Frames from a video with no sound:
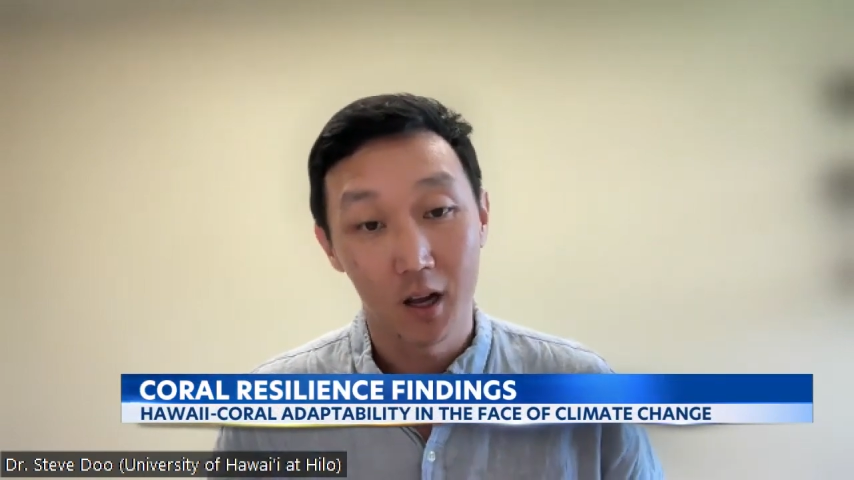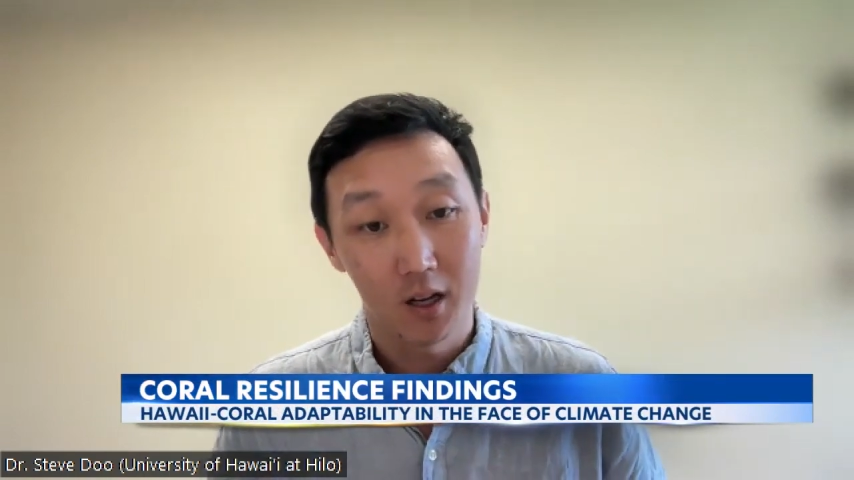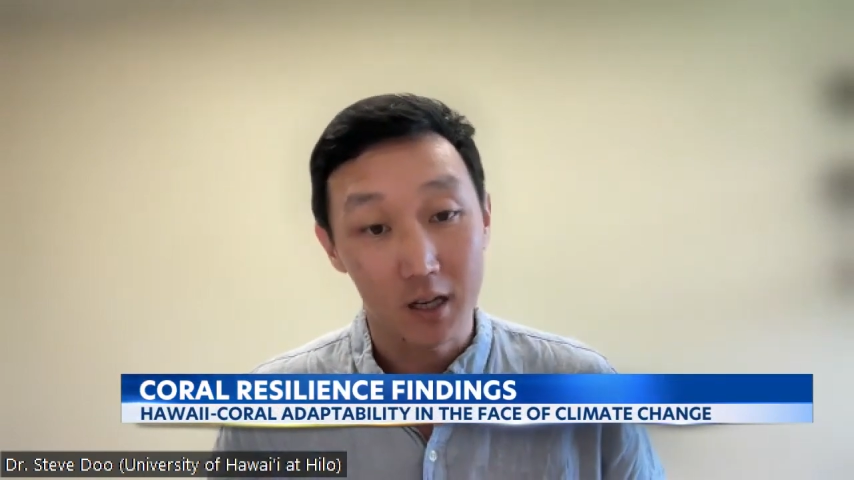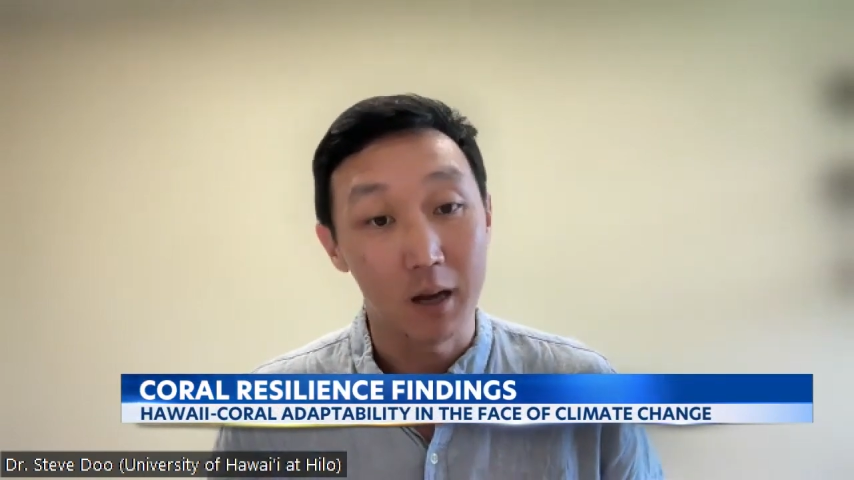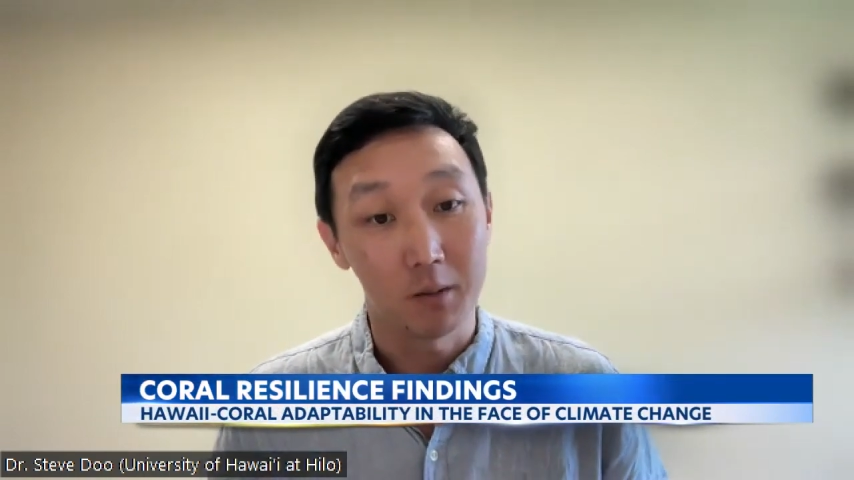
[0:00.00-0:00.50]

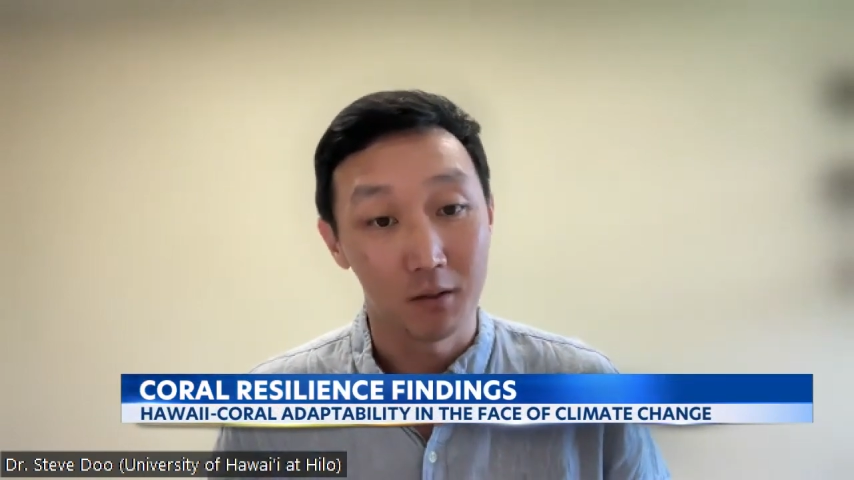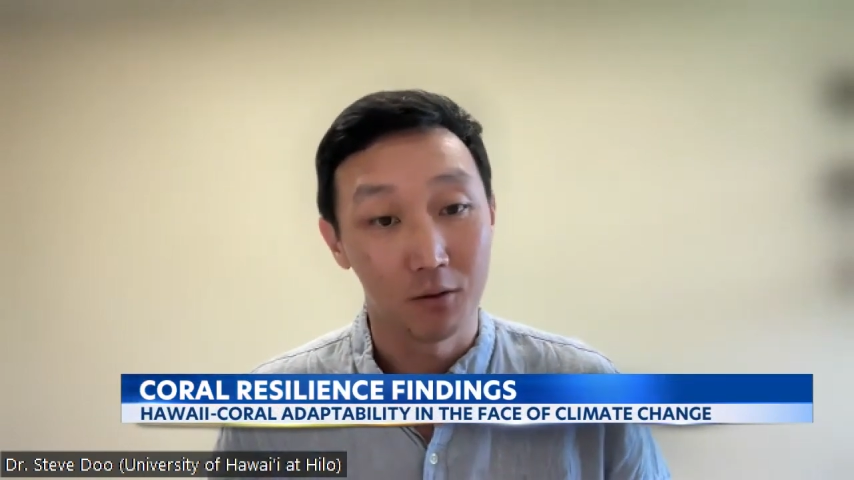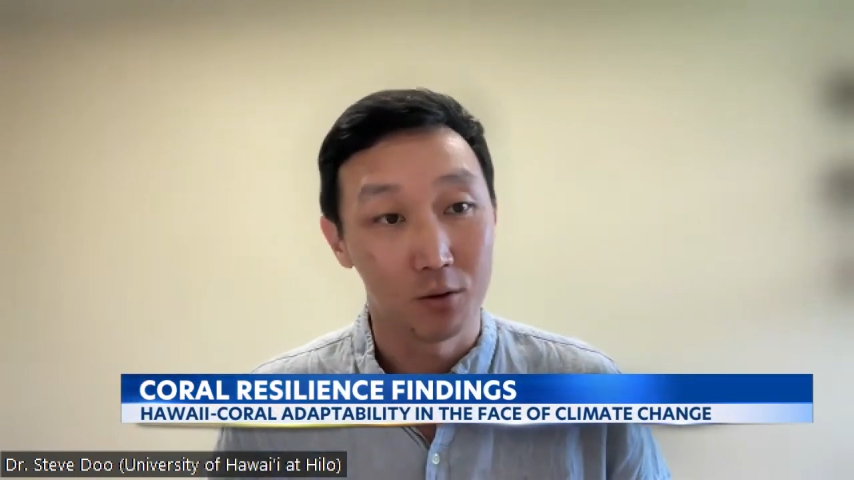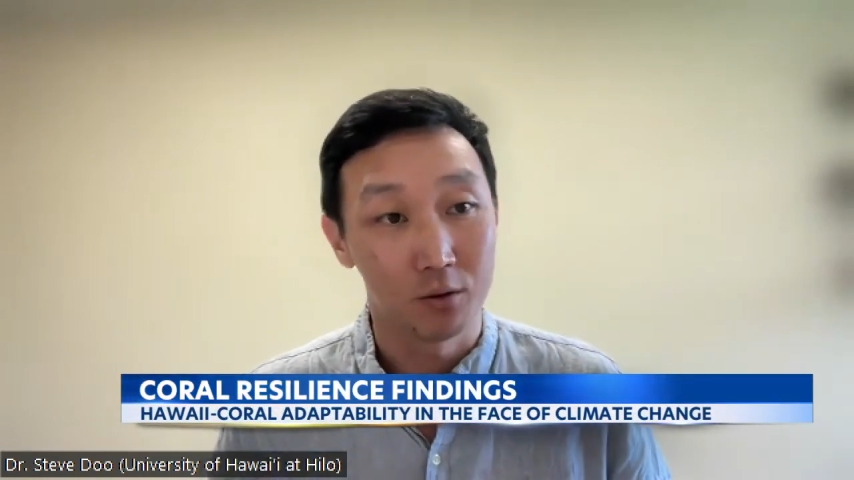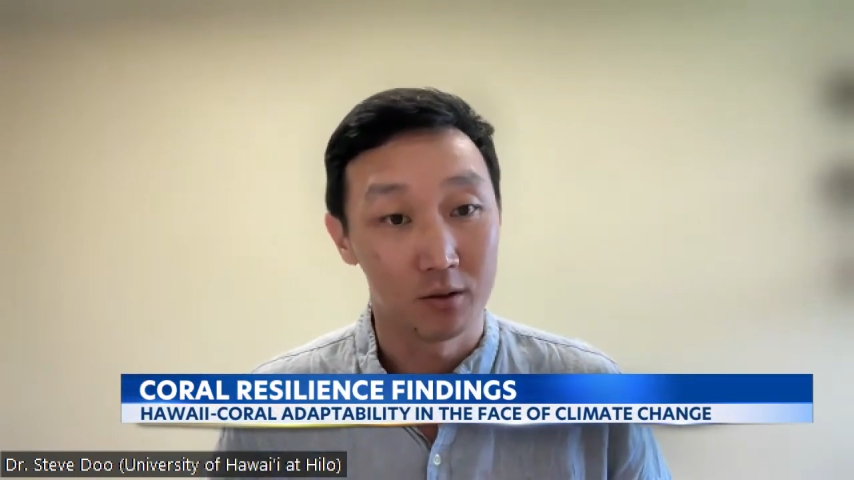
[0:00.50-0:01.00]
types of
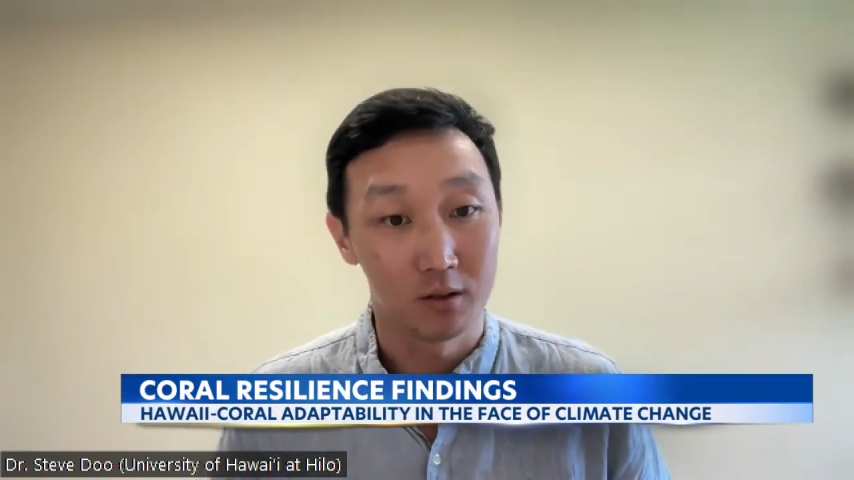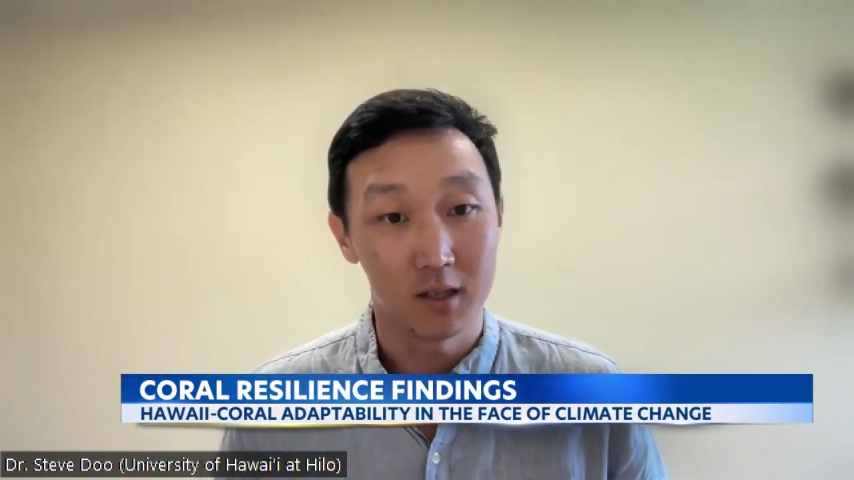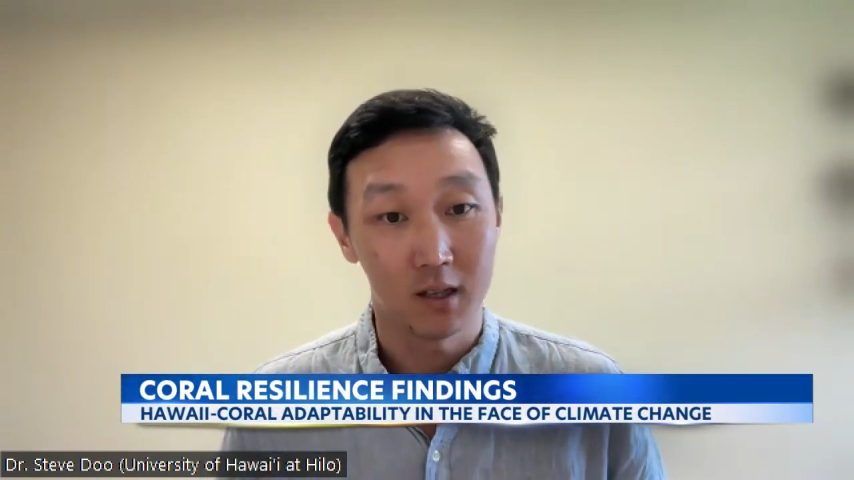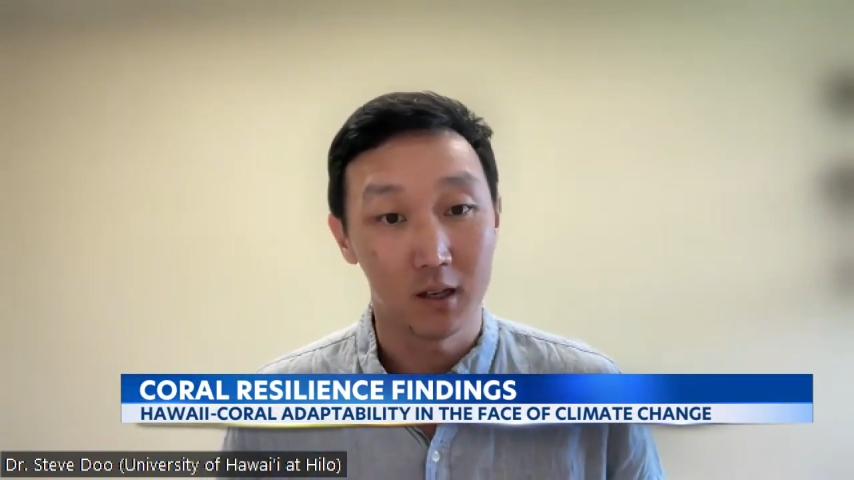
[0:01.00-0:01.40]
corals in,